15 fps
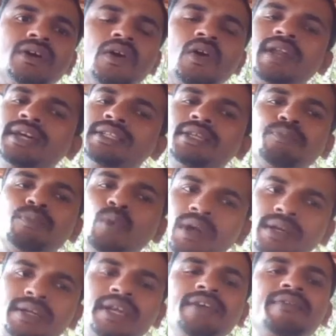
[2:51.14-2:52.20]
or rather
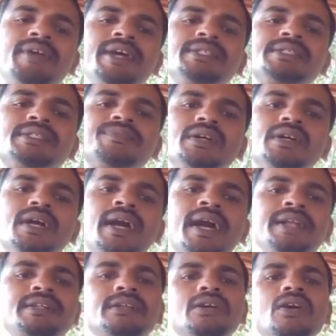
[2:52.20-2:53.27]
poor cleavage
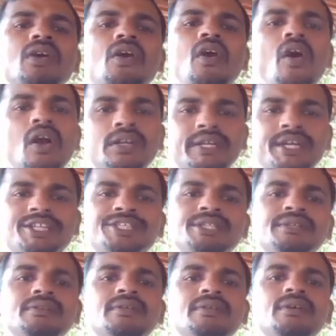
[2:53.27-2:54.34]
and
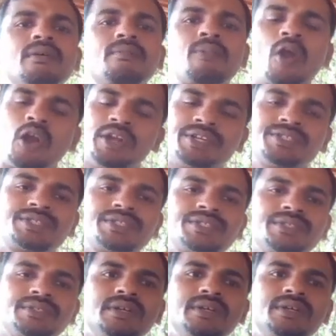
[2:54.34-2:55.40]
alteration
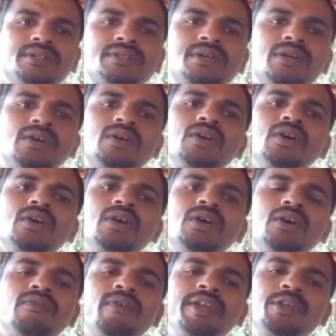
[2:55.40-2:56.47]
products. So
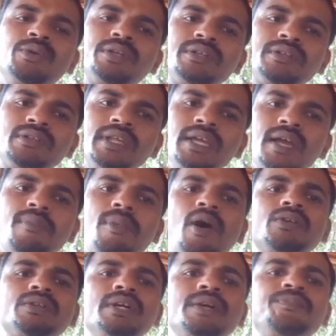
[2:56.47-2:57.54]
when you think
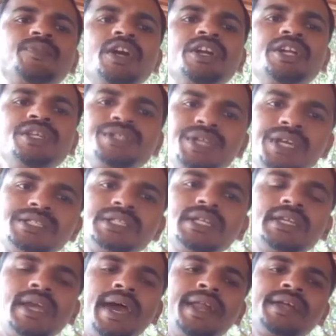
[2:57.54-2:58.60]
about the
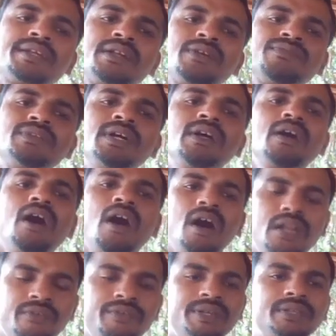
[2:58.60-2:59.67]
distinguishing character of the
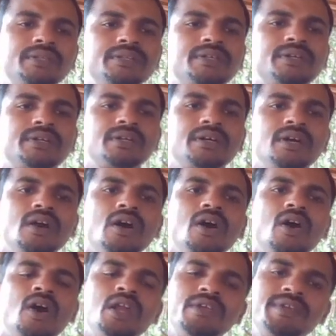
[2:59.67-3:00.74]
olivine.
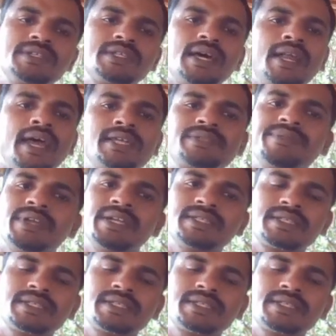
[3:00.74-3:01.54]
Olivines are, as we